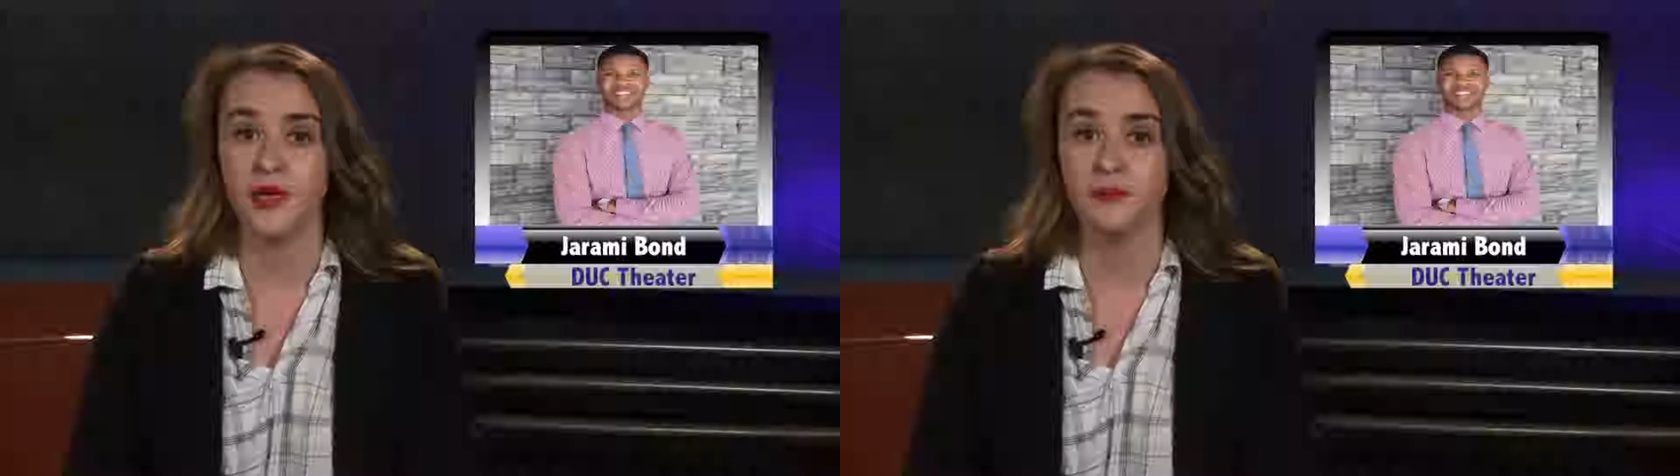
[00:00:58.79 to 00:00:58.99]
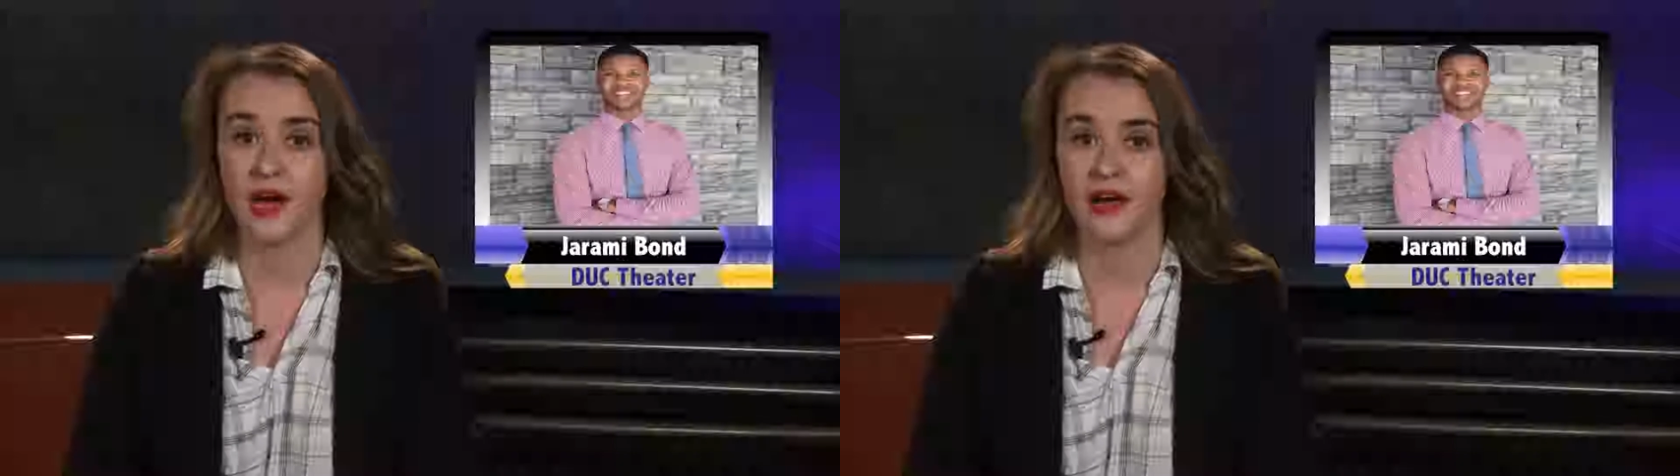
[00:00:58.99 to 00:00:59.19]

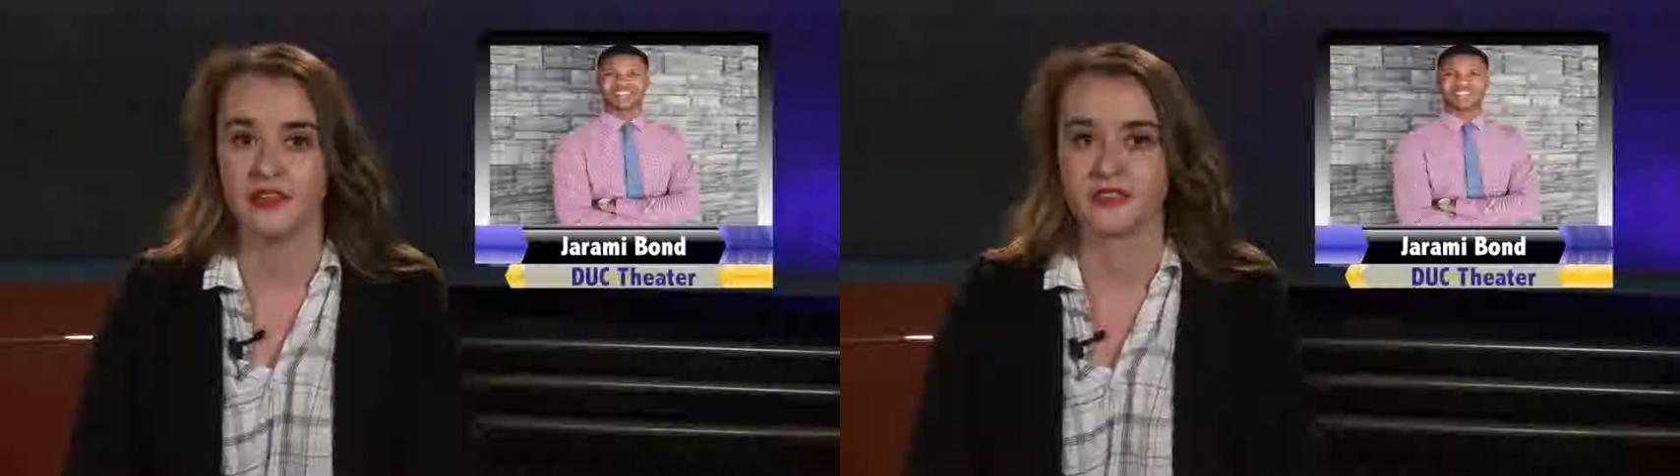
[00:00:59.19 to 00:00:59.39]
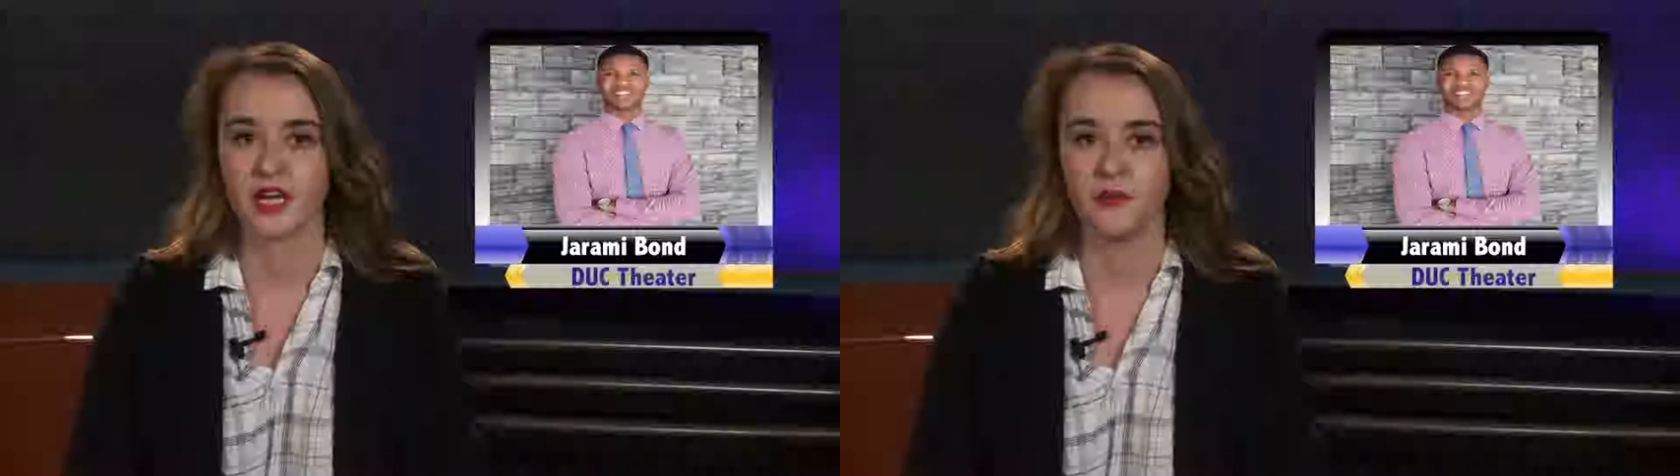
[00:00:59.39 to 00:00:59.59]
Bond
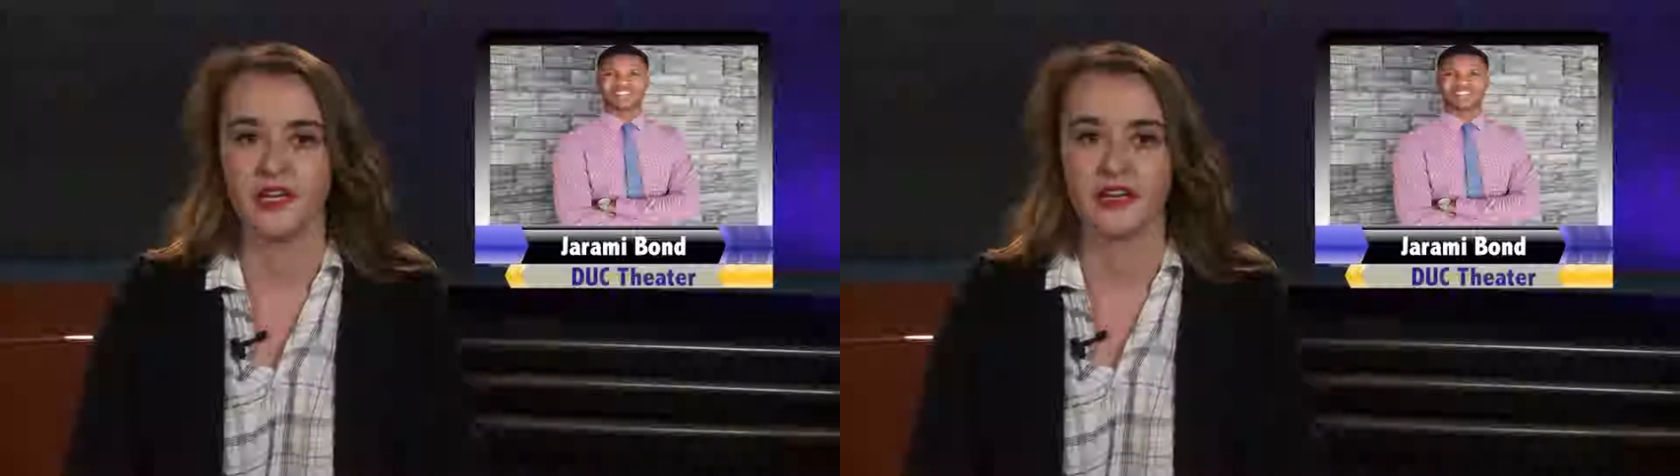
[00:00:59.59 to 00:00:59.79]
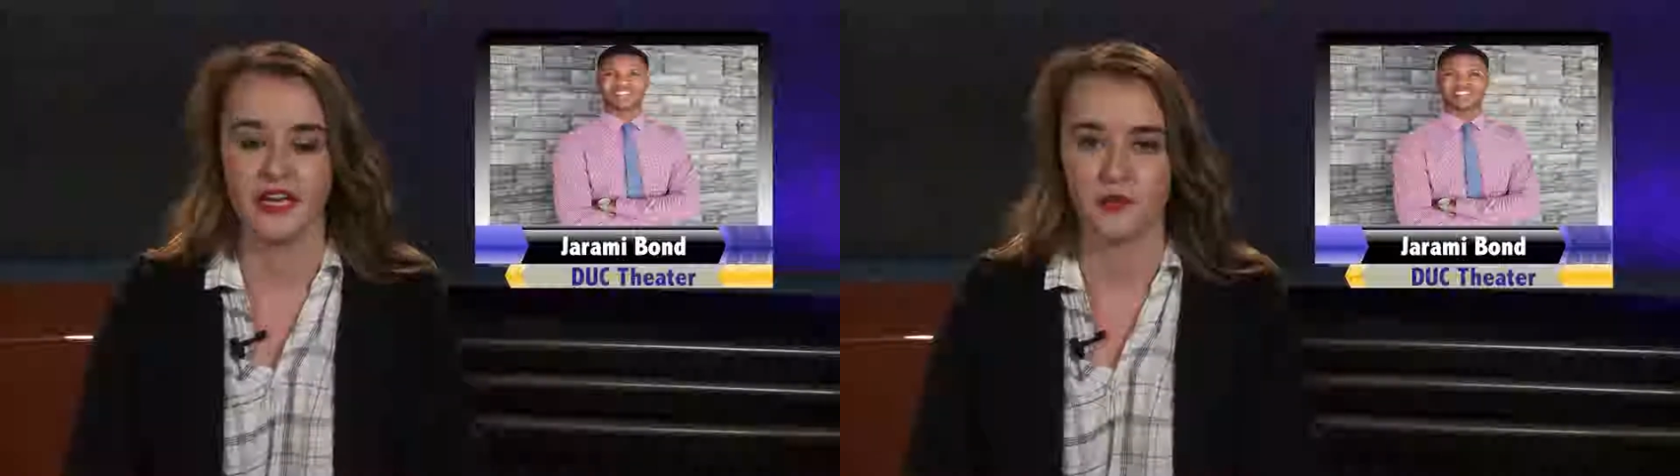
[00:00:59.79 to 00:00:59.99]
is coming
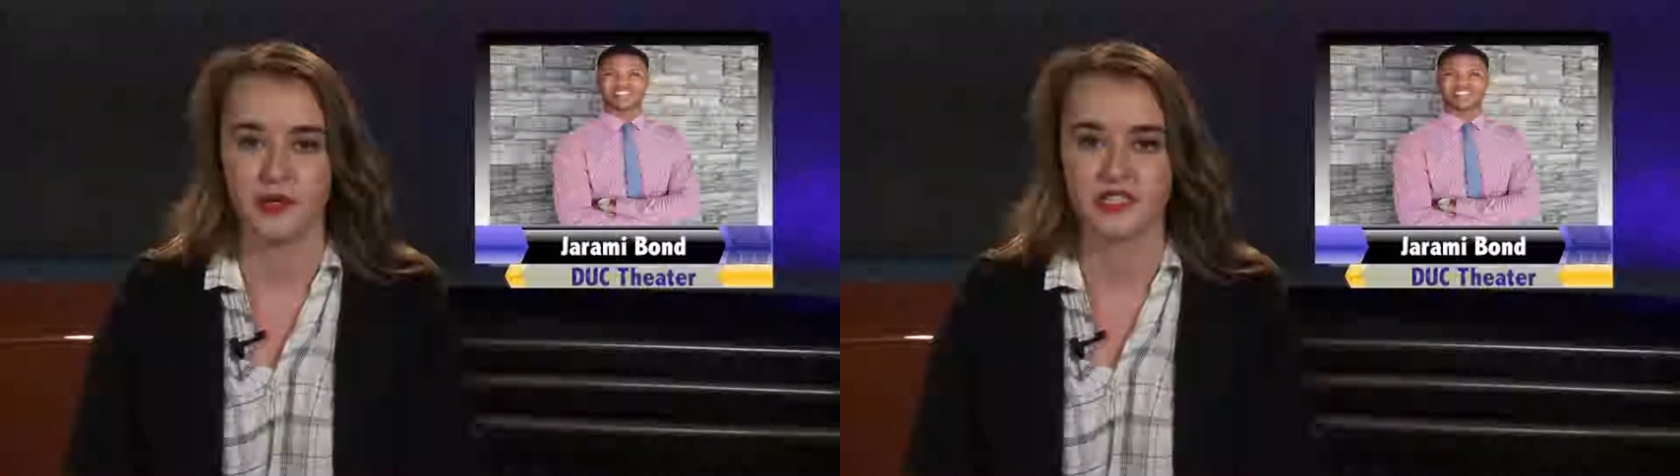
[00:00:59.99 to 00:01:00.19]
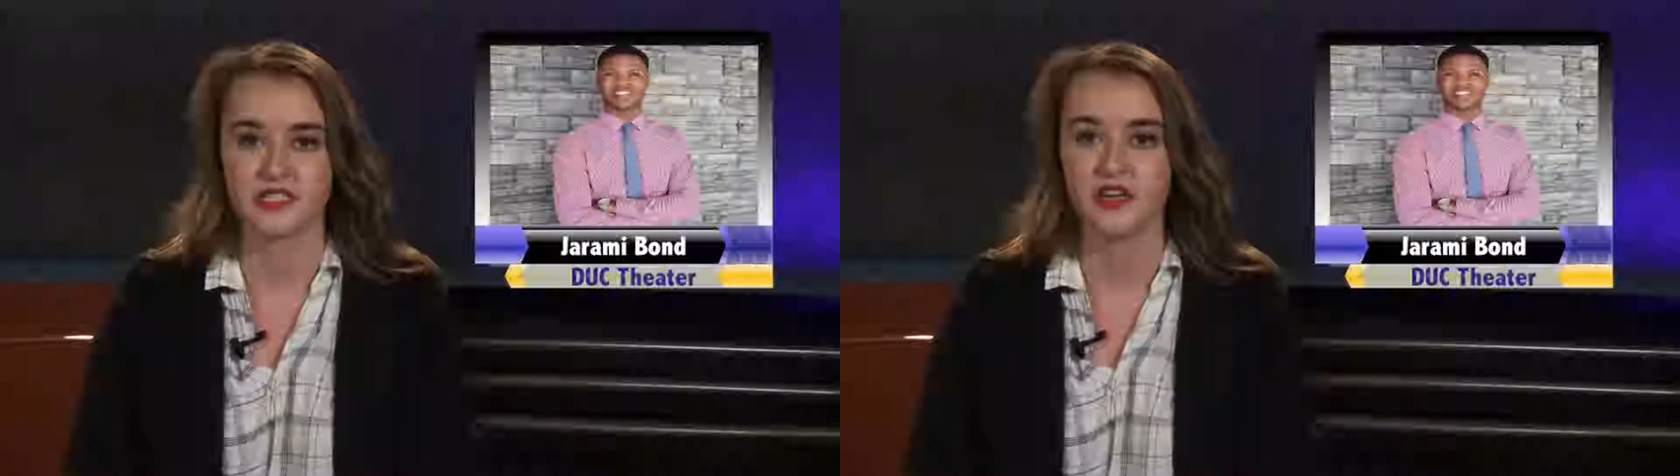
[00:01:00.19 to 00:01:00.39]
to
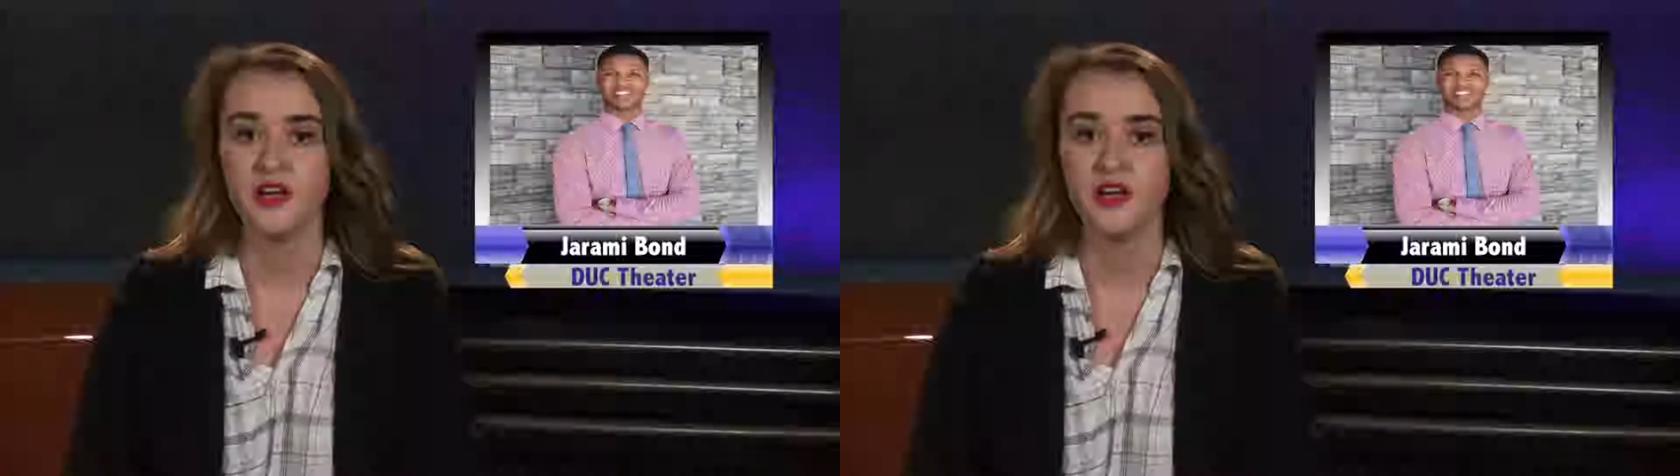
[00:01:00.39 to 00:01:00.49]
campus.